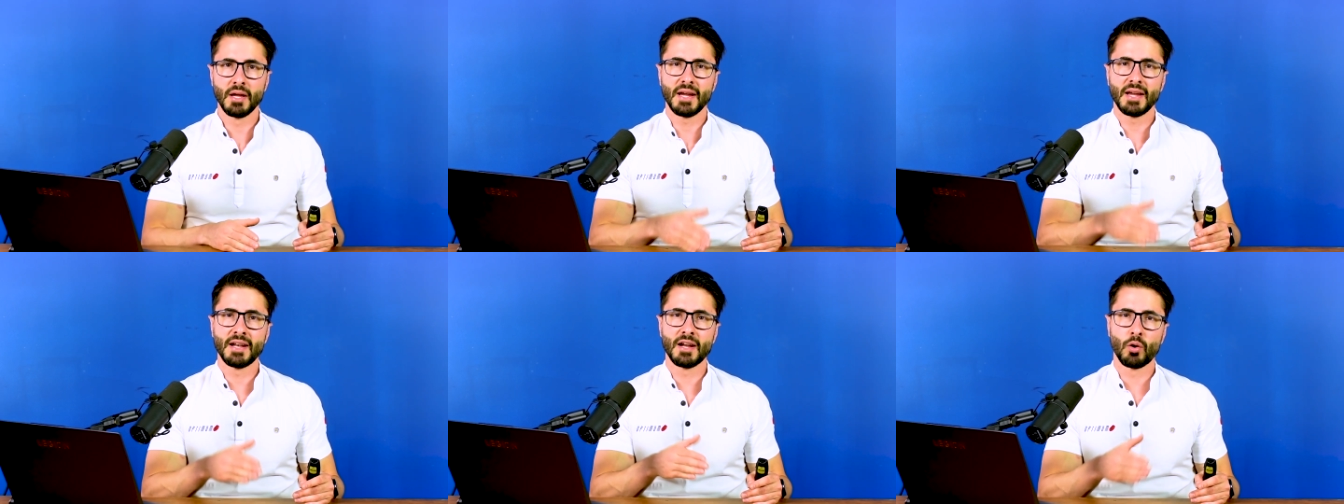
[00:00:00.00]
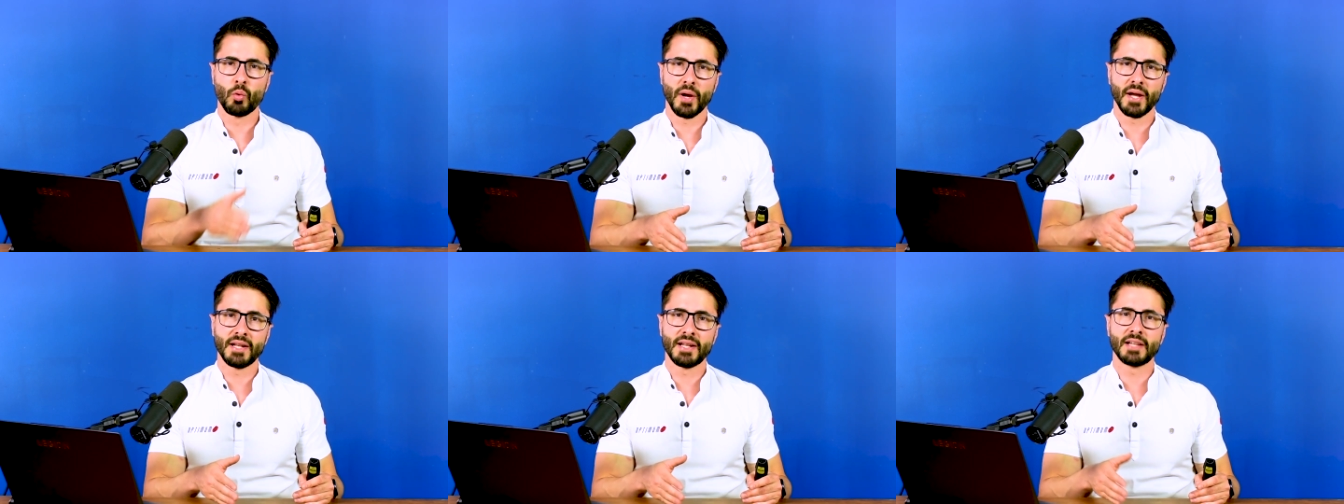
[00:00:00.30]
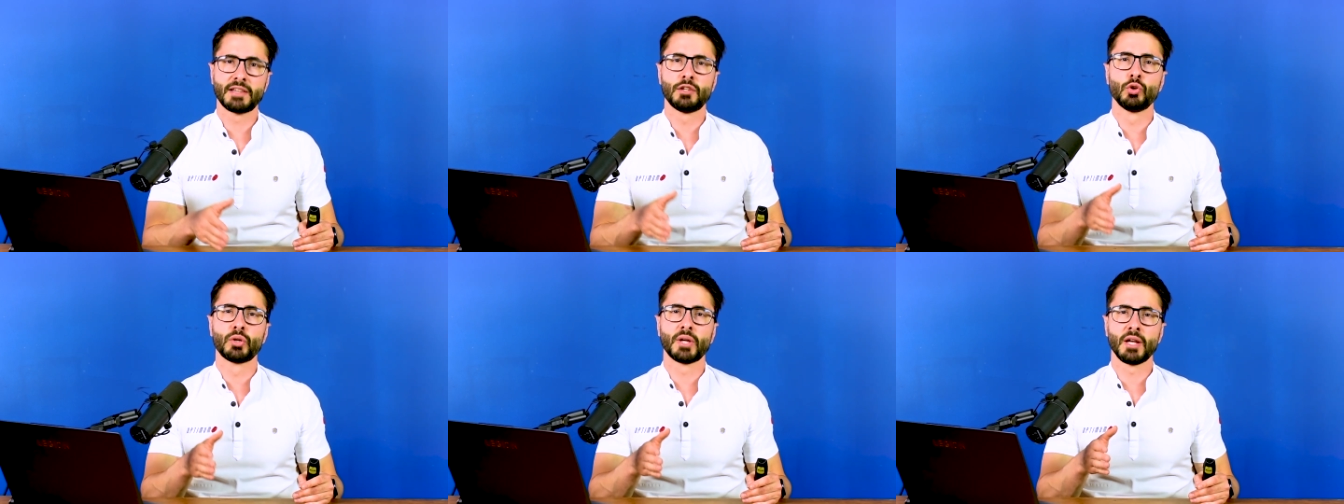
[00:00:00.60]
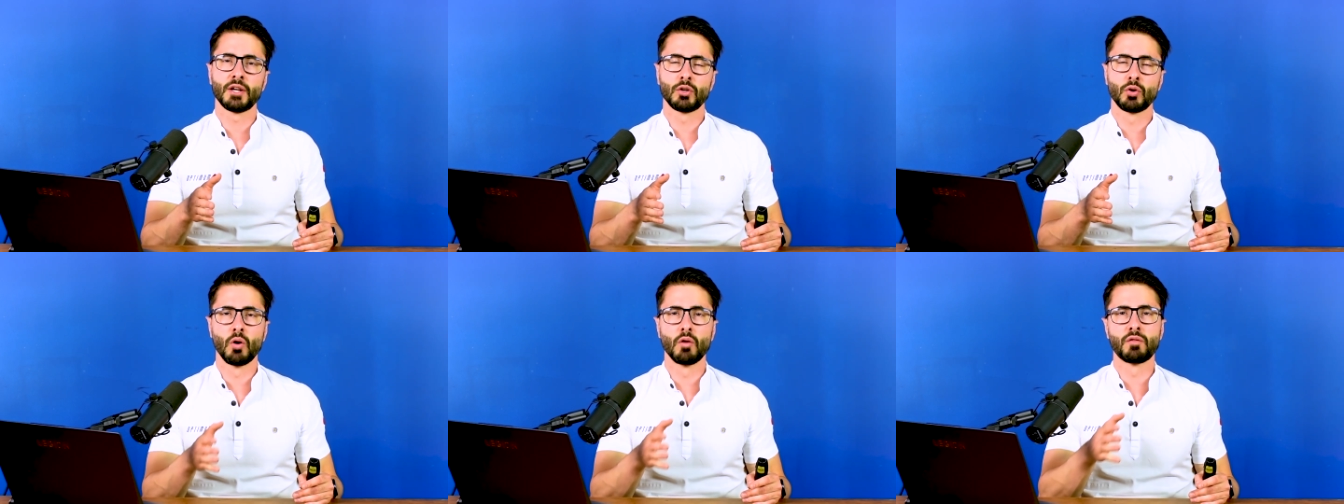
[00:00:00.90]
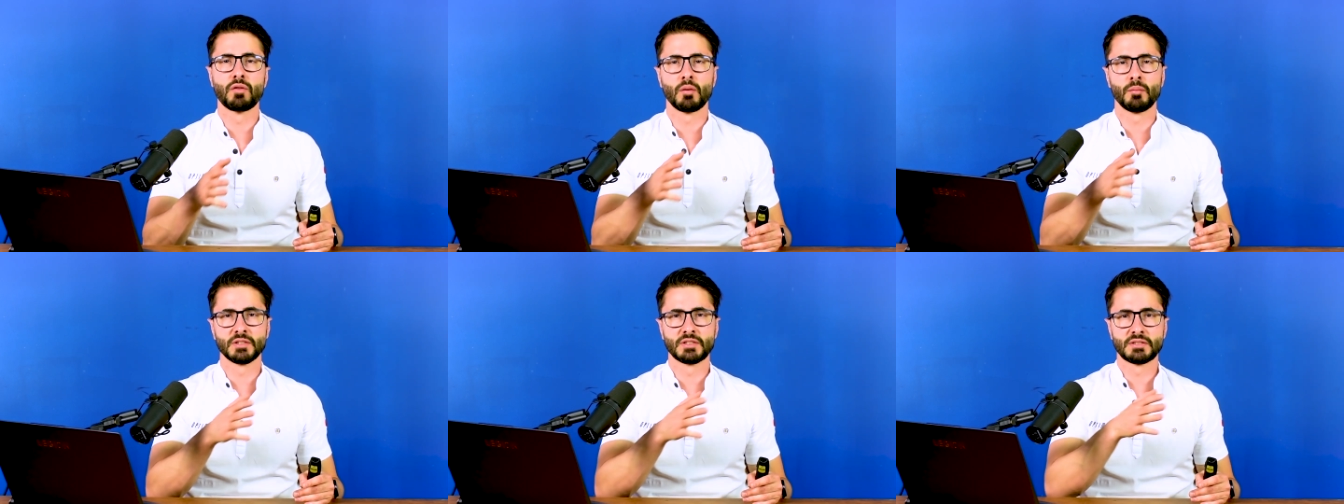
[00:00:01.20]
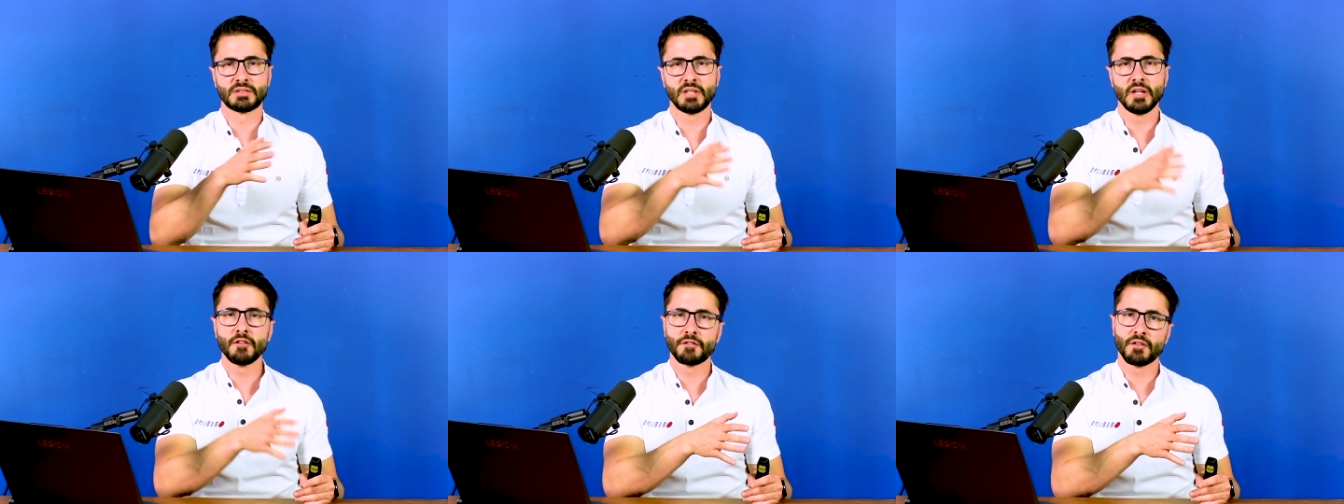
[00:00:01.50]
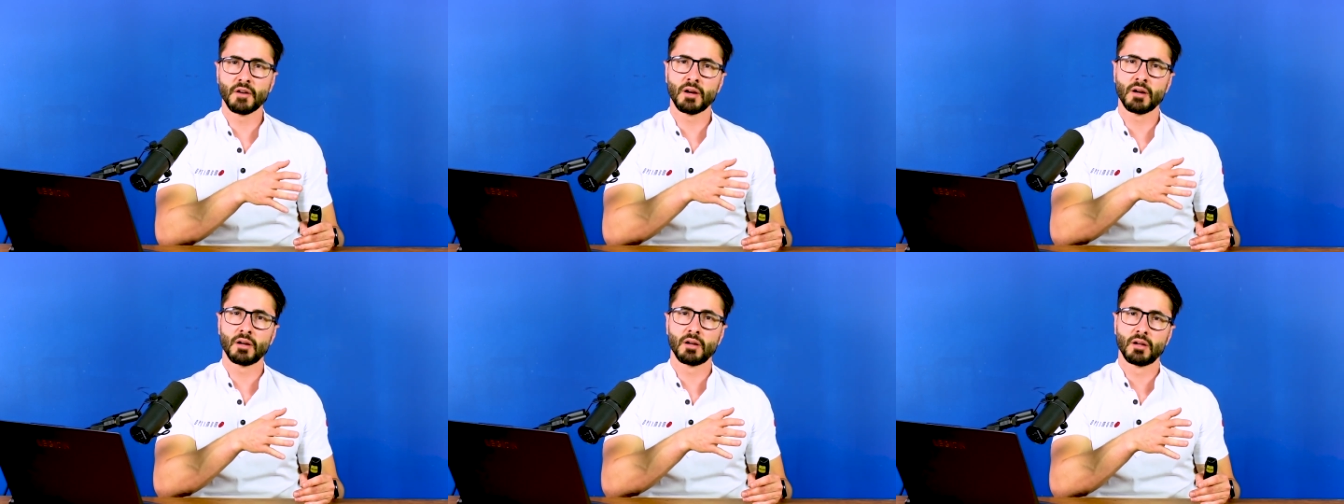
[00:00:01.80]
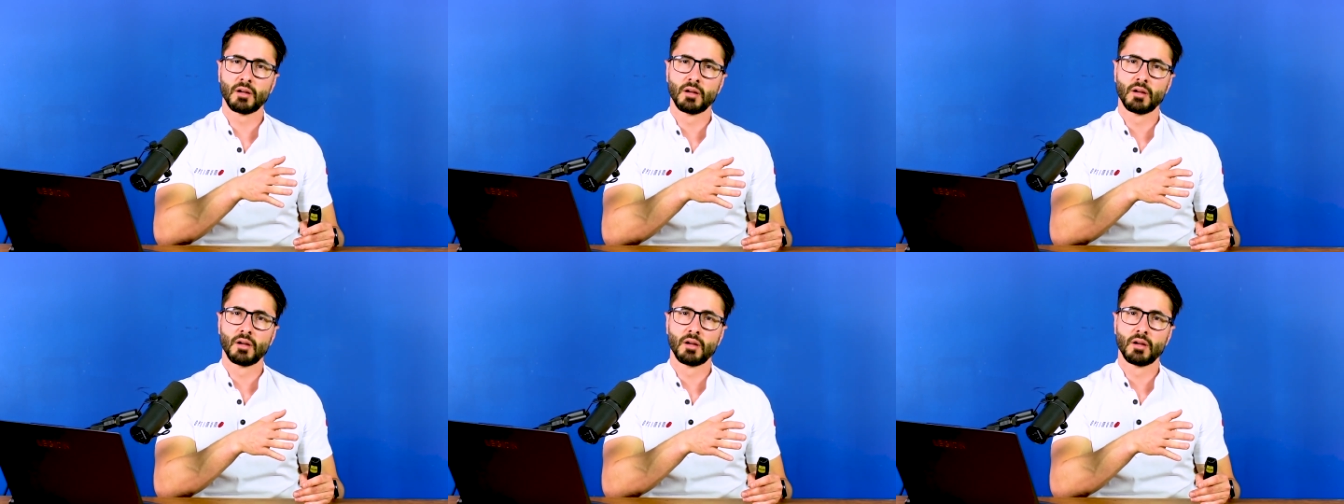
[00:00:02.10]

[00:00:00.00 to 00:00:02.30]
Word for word: in a way that you can go from a stiffer